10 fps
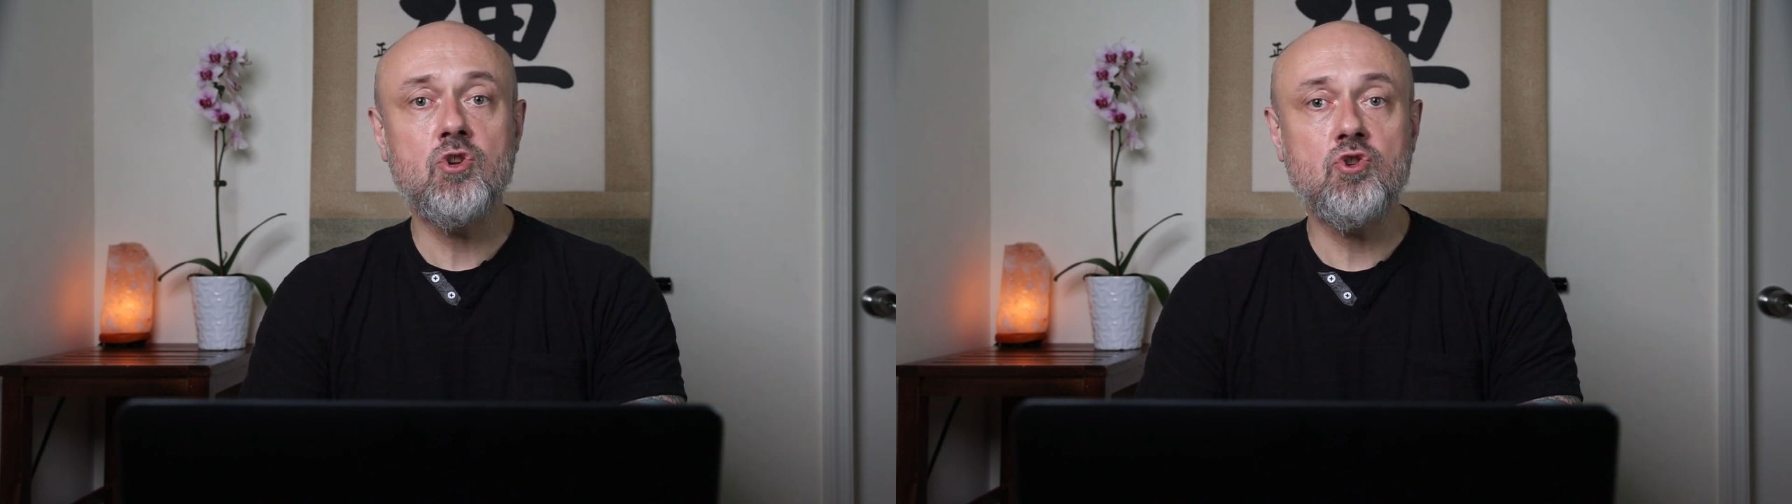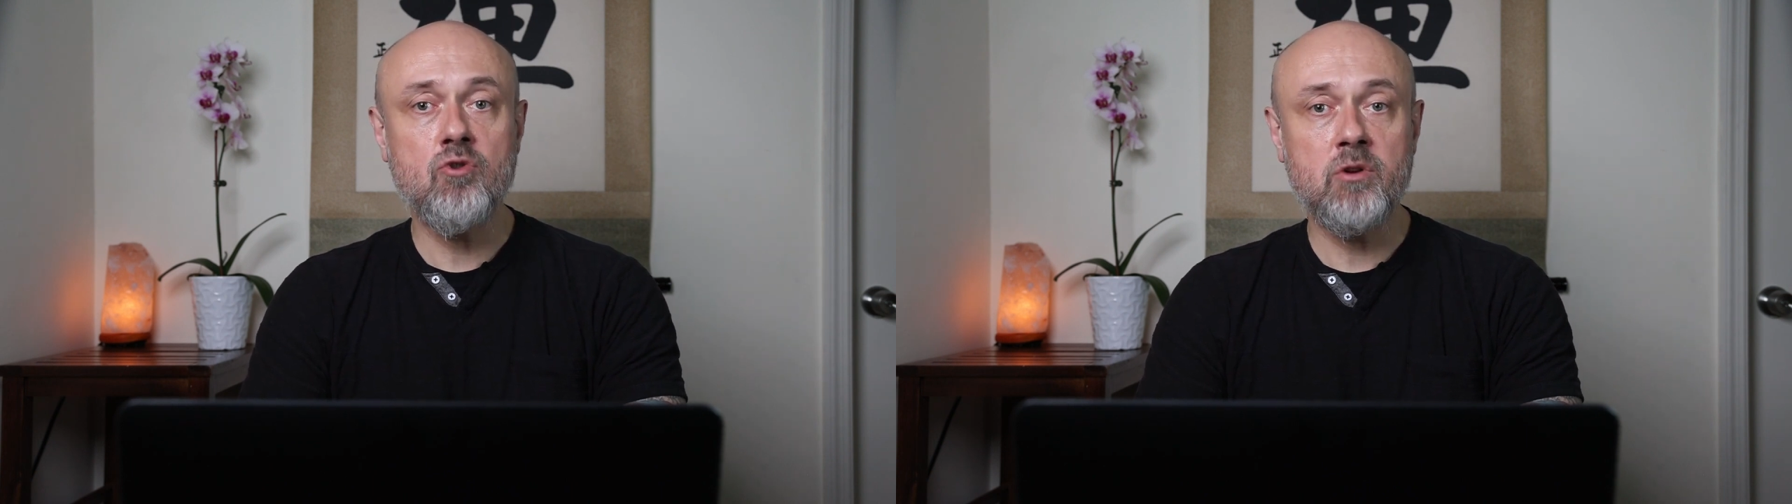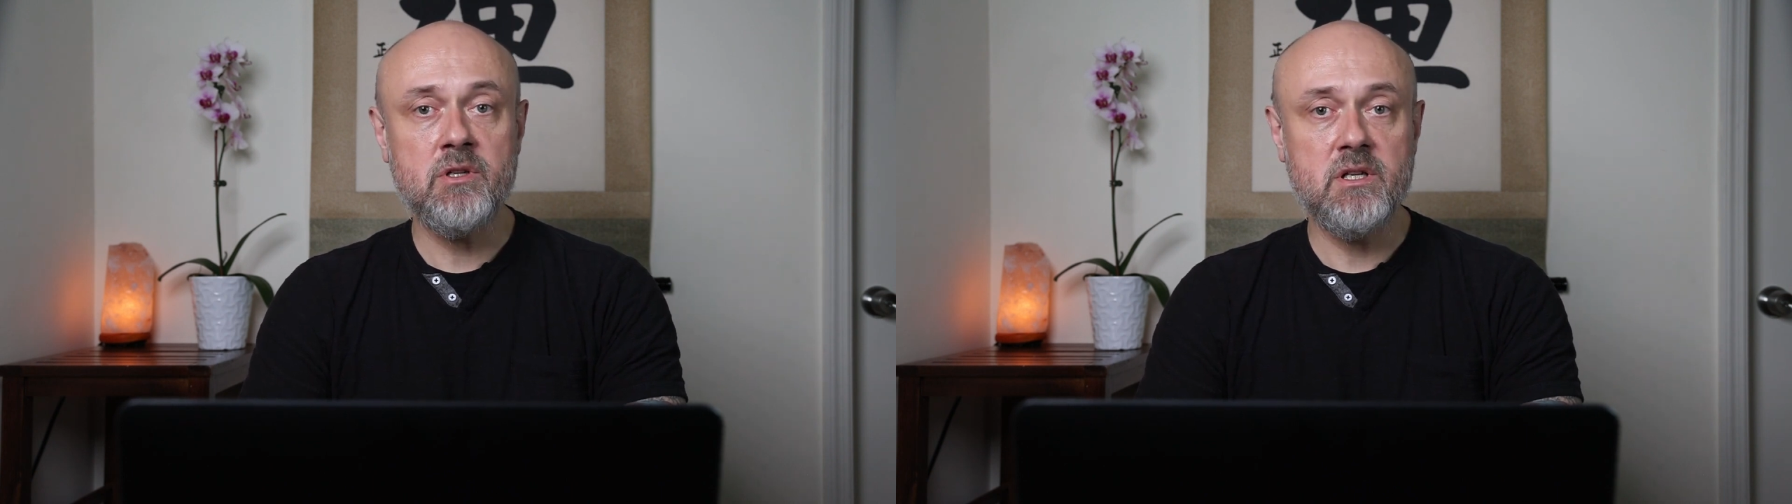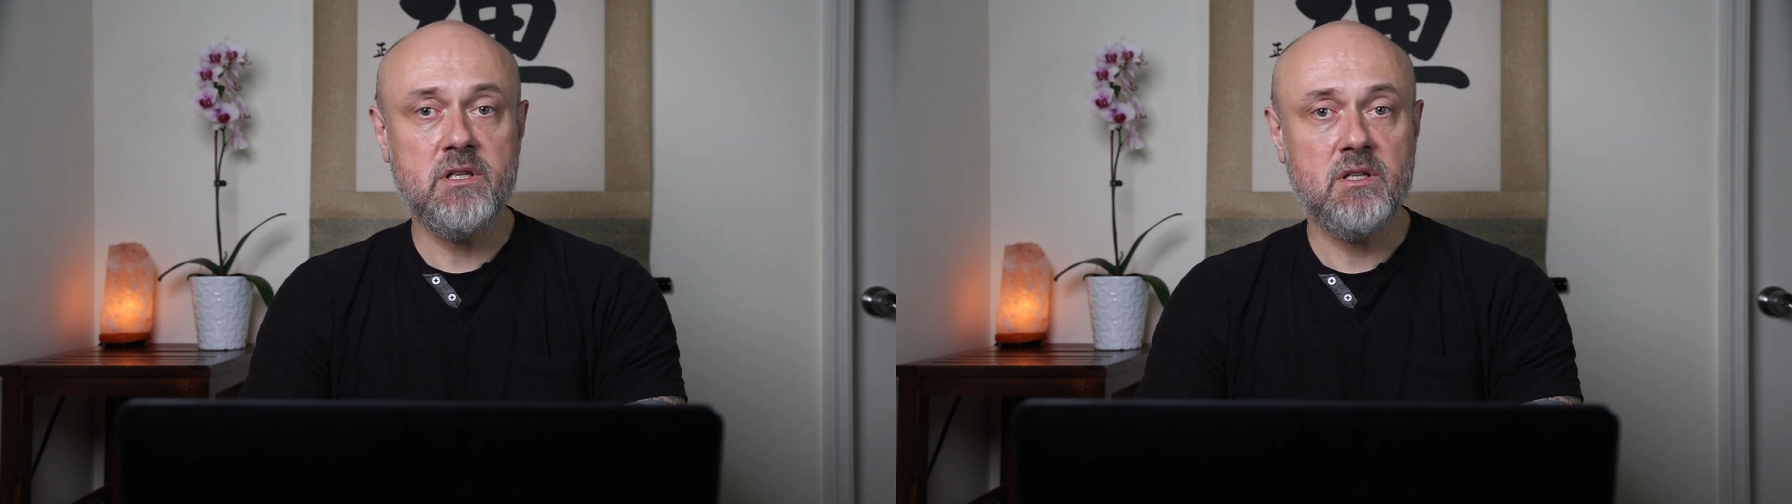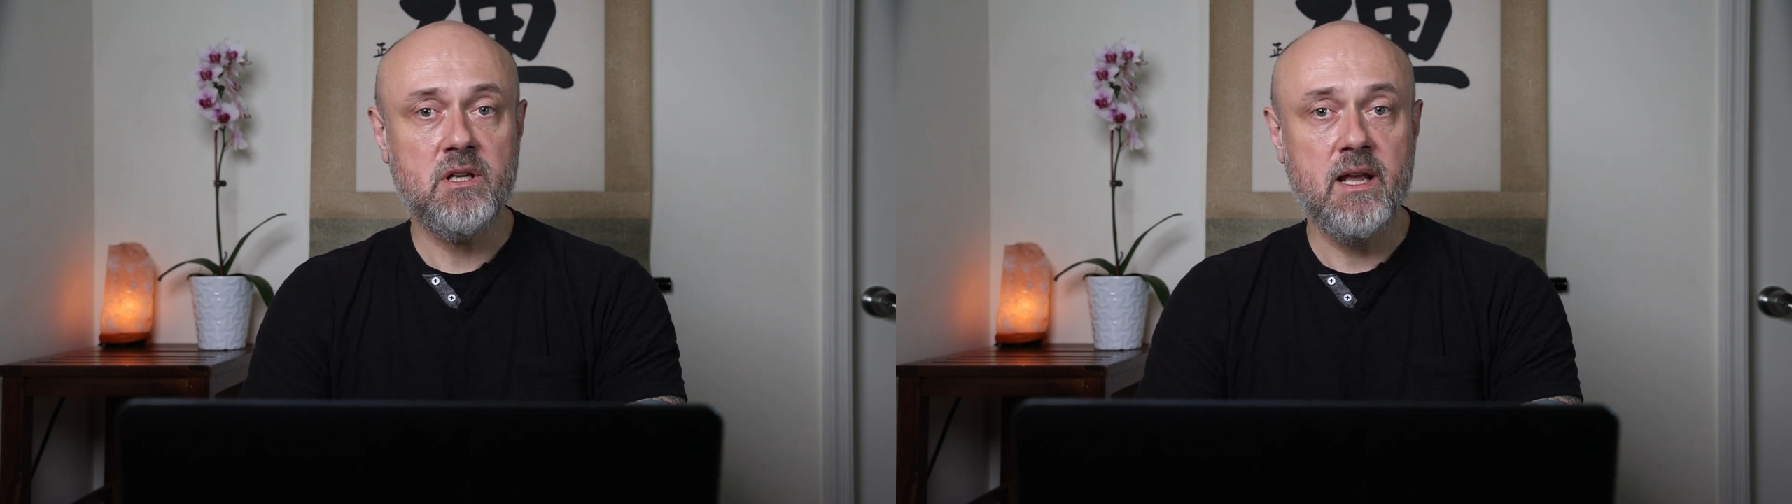
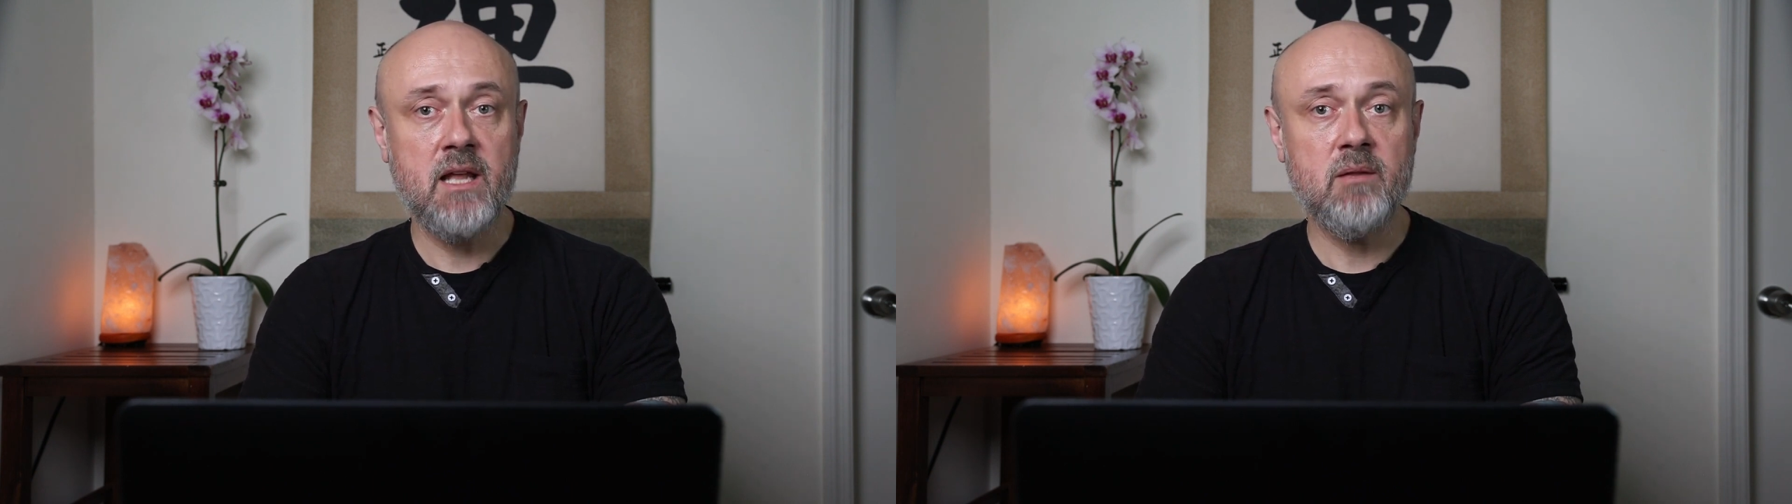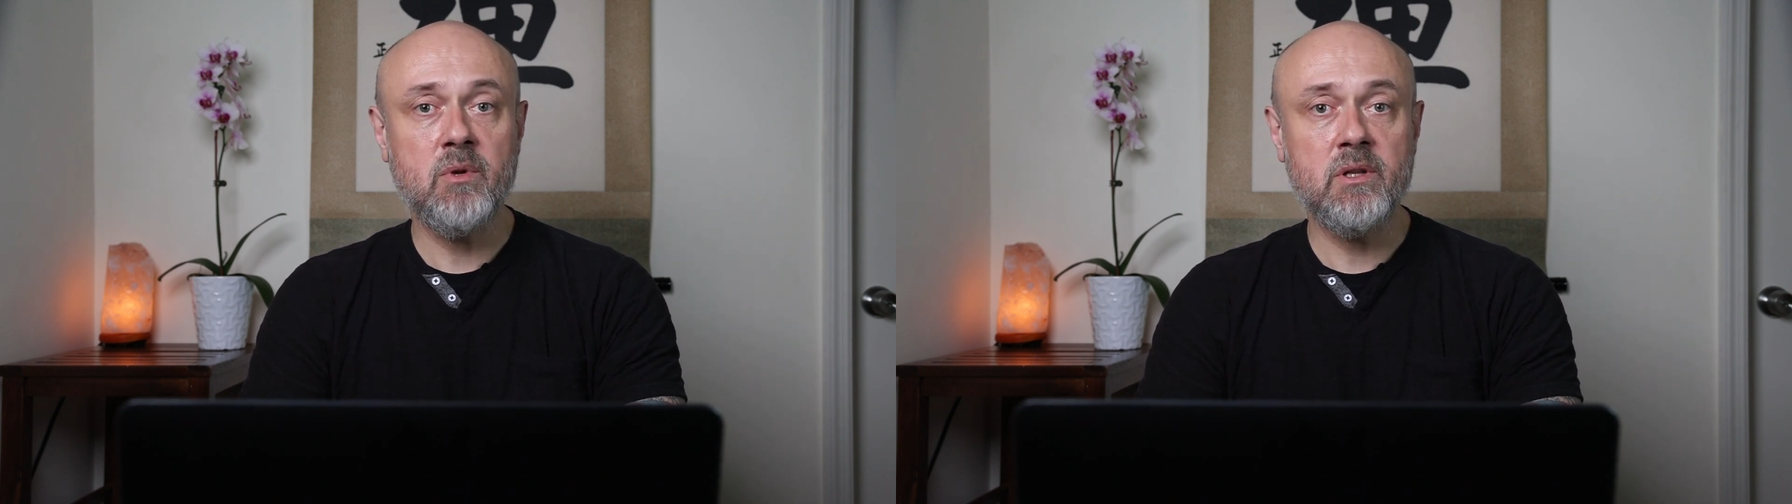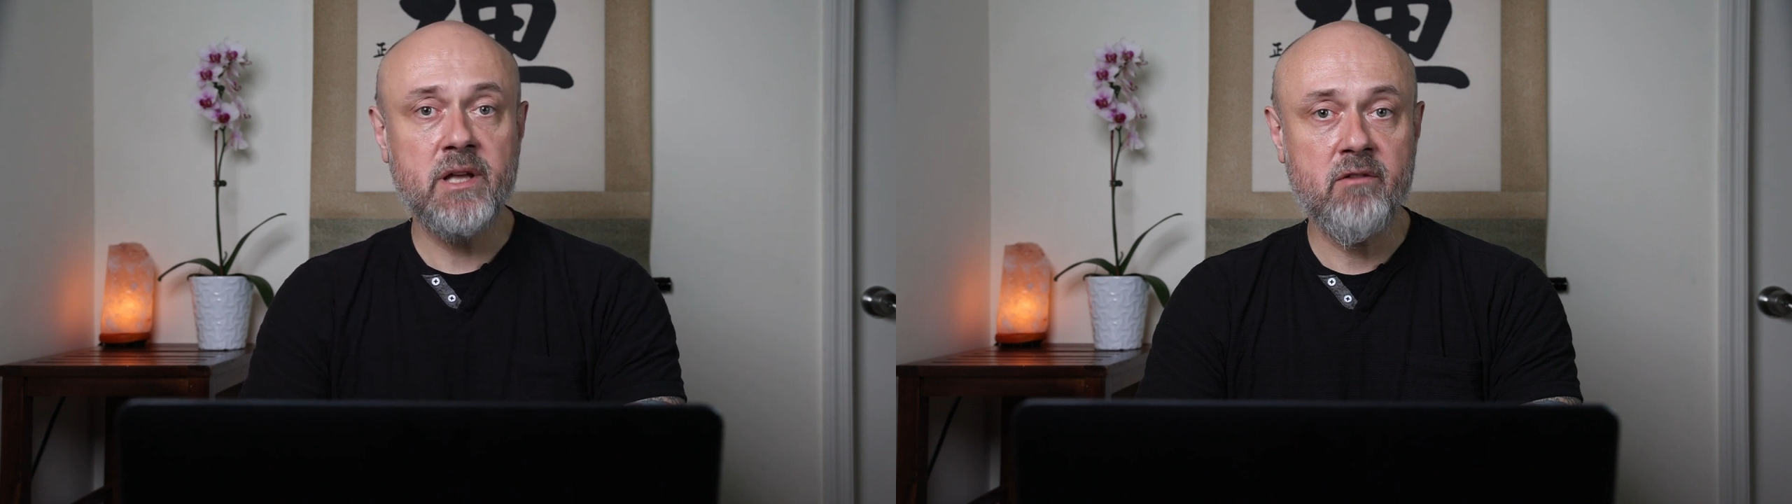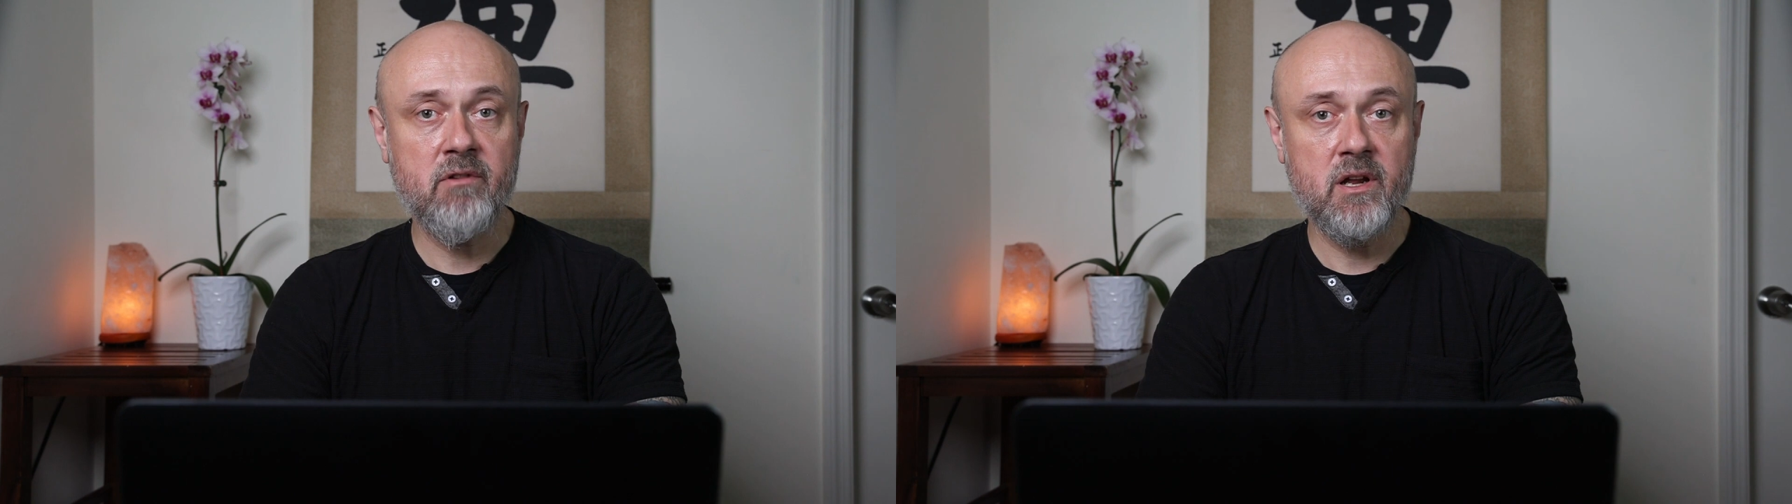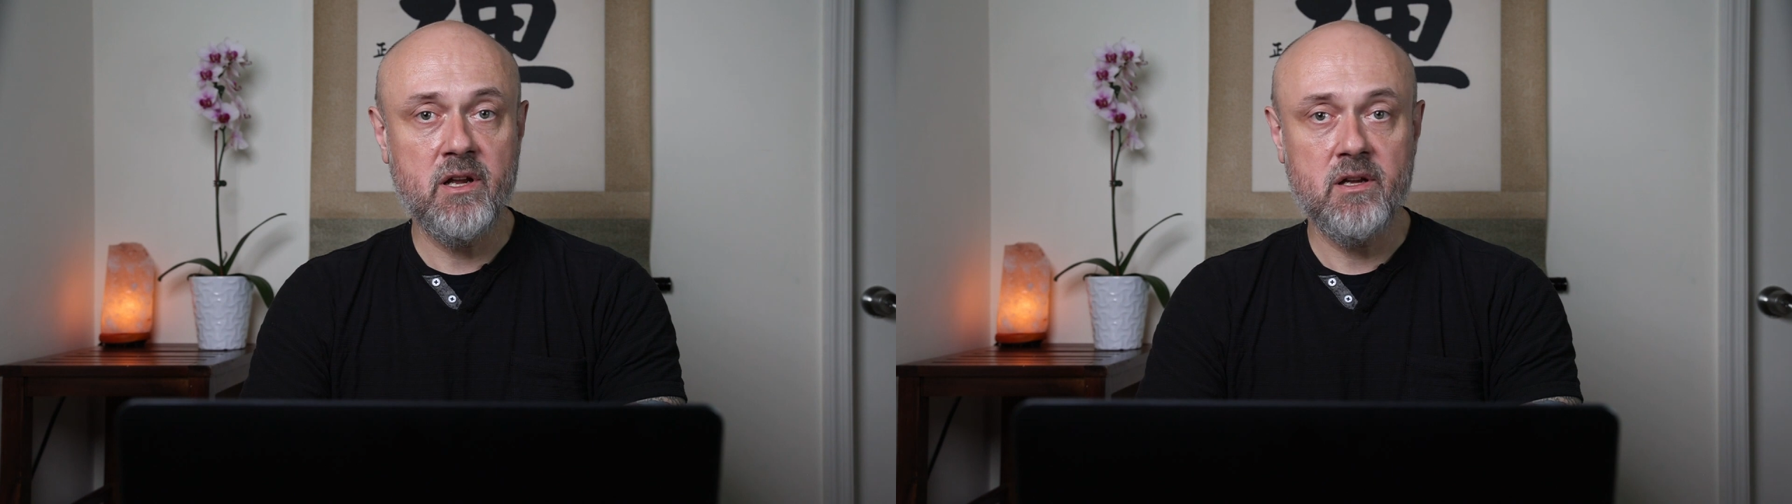jaundice and
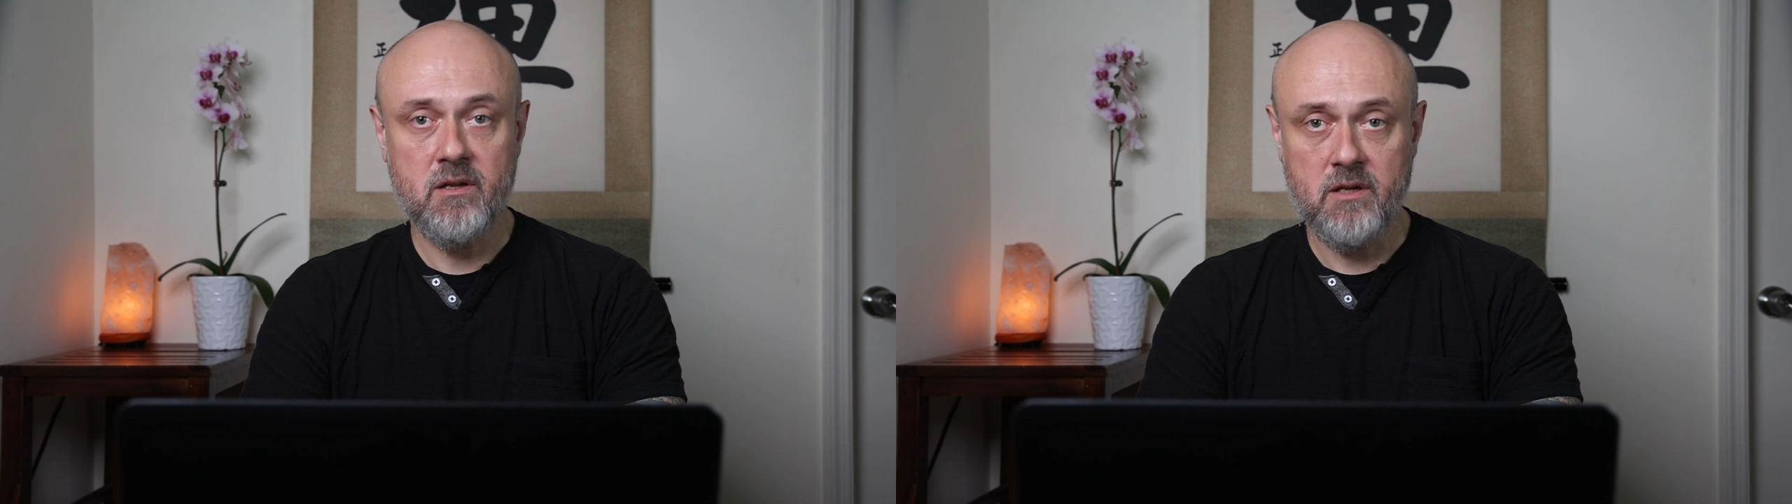malaria,